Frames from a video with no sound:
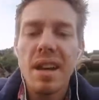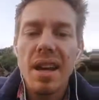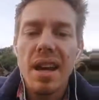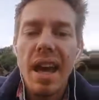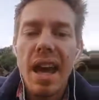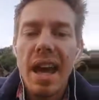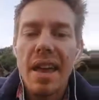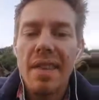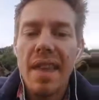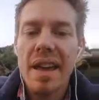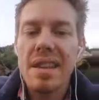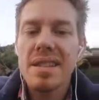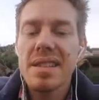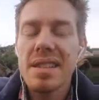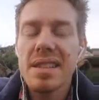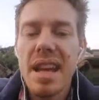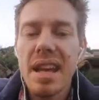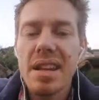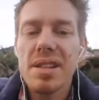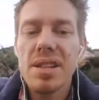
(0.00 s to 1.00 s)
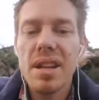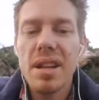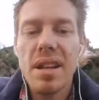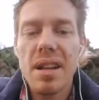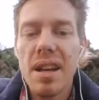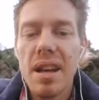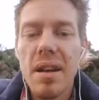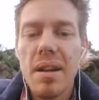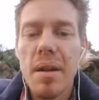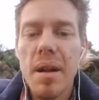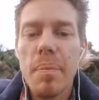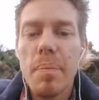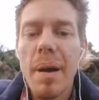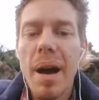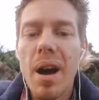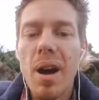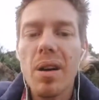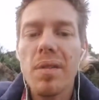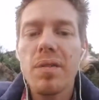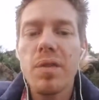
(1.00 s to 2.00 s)
And that's such a
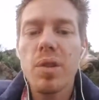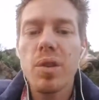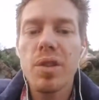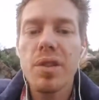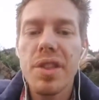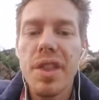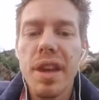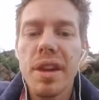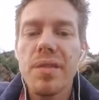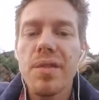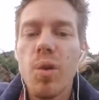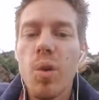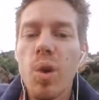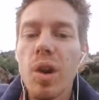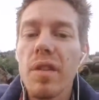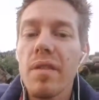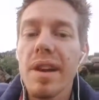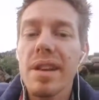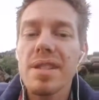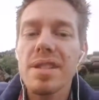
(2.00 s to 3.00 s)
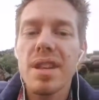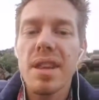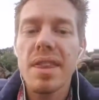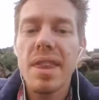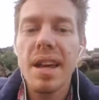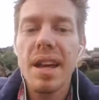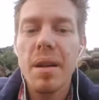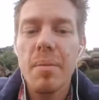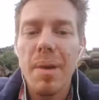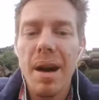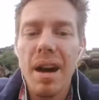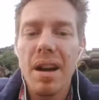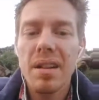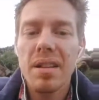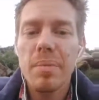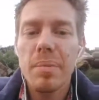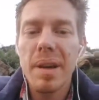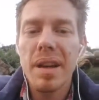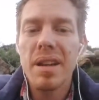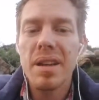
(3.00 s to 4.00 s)
powerful thing for all of us to think about,
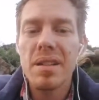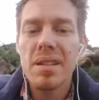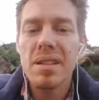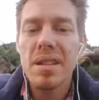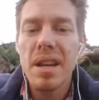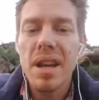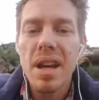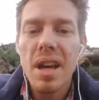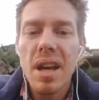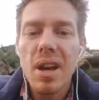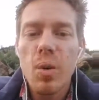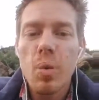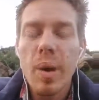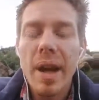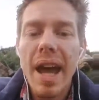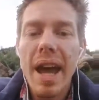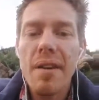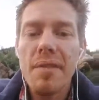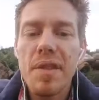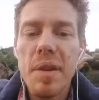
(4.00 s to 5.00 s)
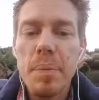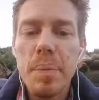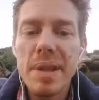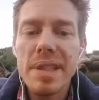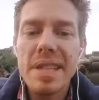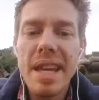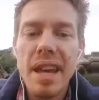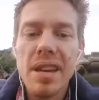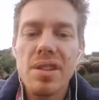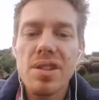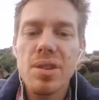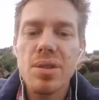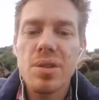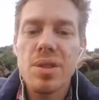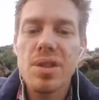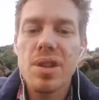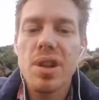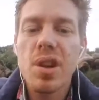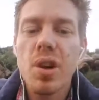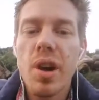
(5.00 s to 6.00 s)
because we have the potential
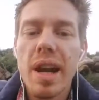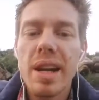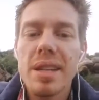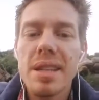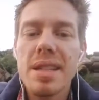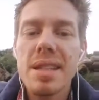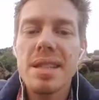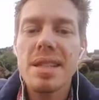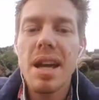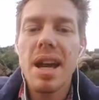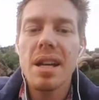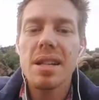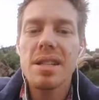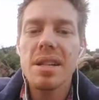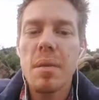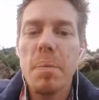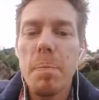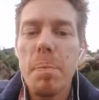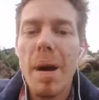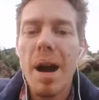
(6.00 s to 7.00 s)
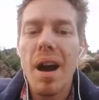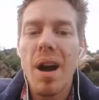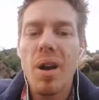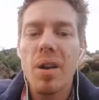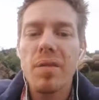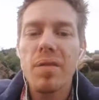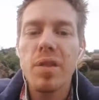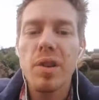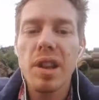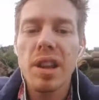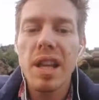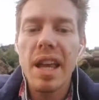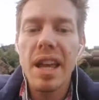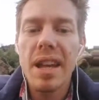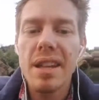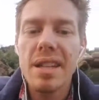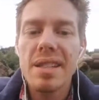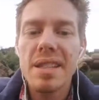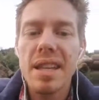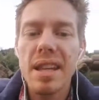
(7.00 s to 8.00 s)
to create such a powerful
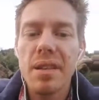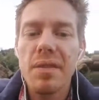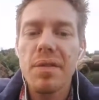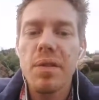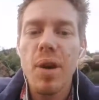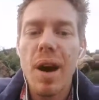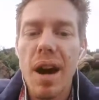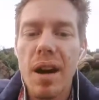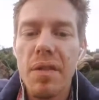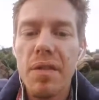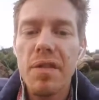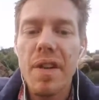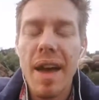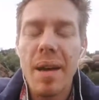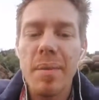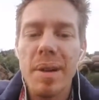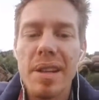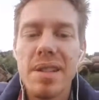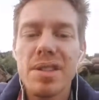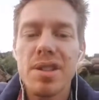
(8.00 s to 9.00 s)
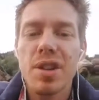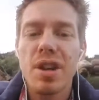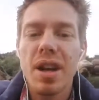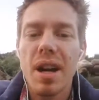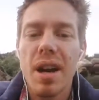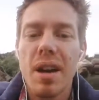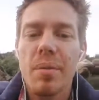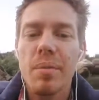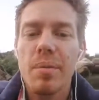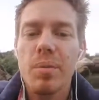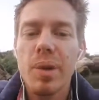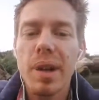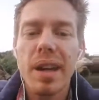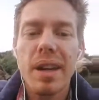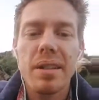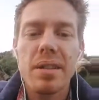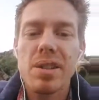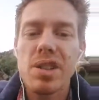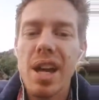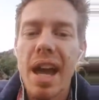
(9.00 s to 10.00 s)
legacy for our families to come. We
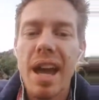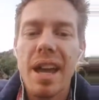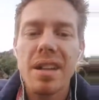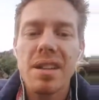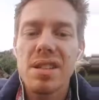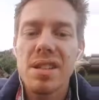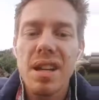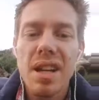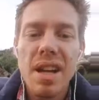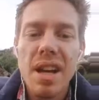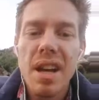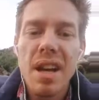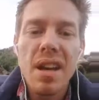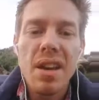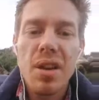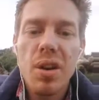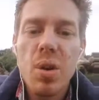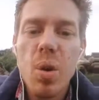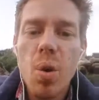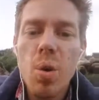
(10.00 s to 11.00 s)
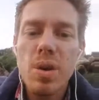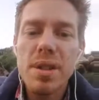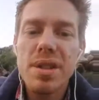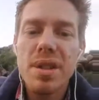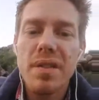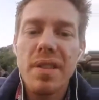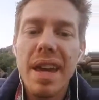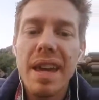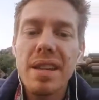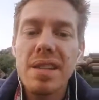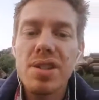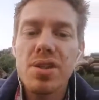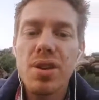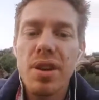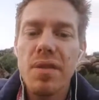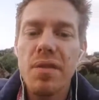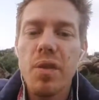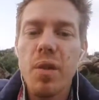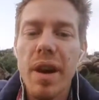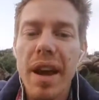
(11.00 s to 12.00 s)
can change the course of history
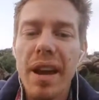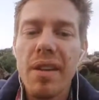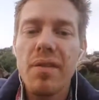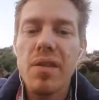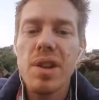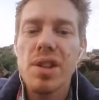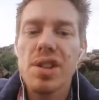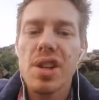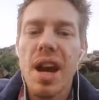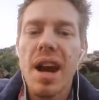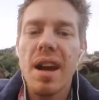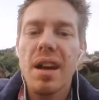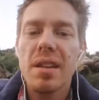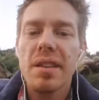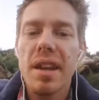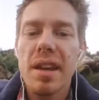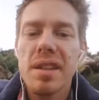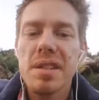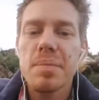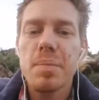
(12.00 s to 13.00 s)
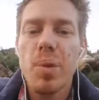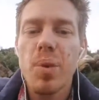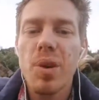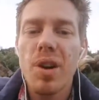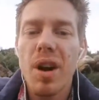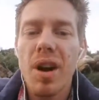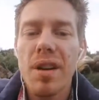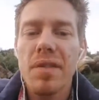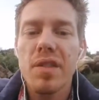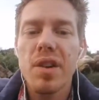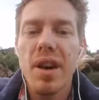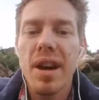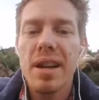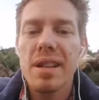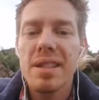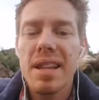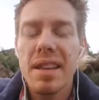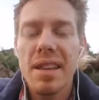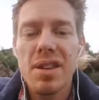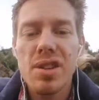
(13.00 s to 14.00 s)
for every child that is born after
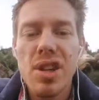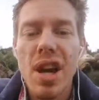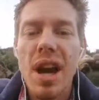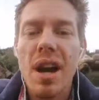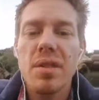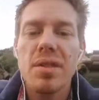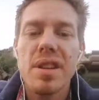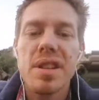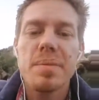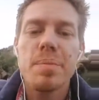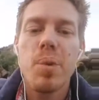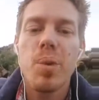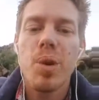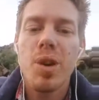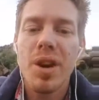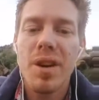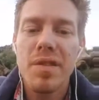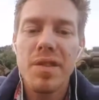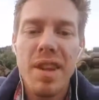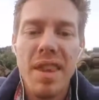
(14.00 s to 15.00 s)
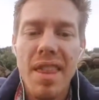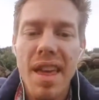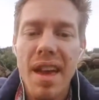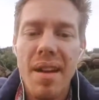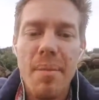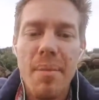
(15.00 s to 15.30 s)
us and the child that's born after them.